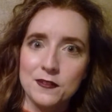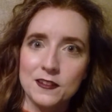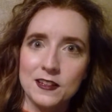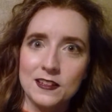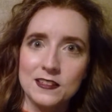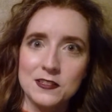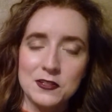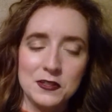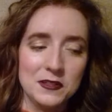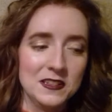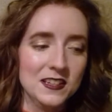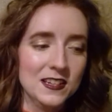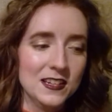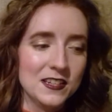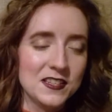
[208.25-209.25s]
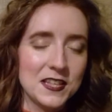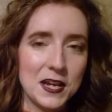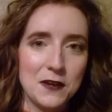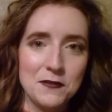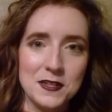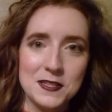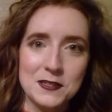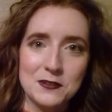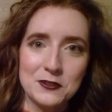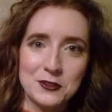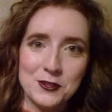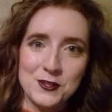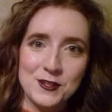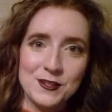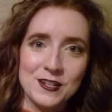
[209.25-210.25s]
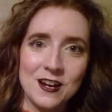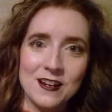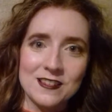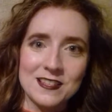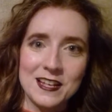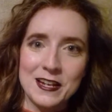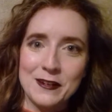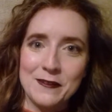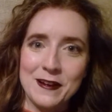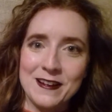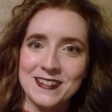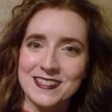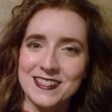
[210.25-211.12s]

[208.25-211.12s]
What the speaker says: like to have these little custard tarts lying around.